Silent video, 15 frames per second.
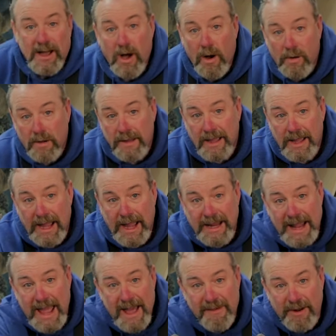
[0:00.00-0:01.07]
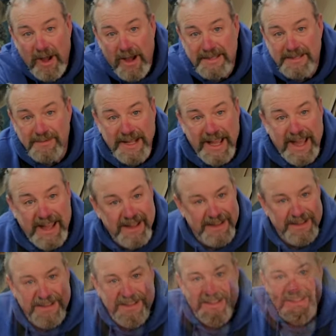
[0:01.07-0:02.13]
oh, and have an awesome day.
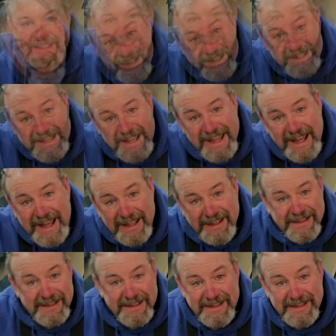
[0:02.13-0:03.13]
See ya.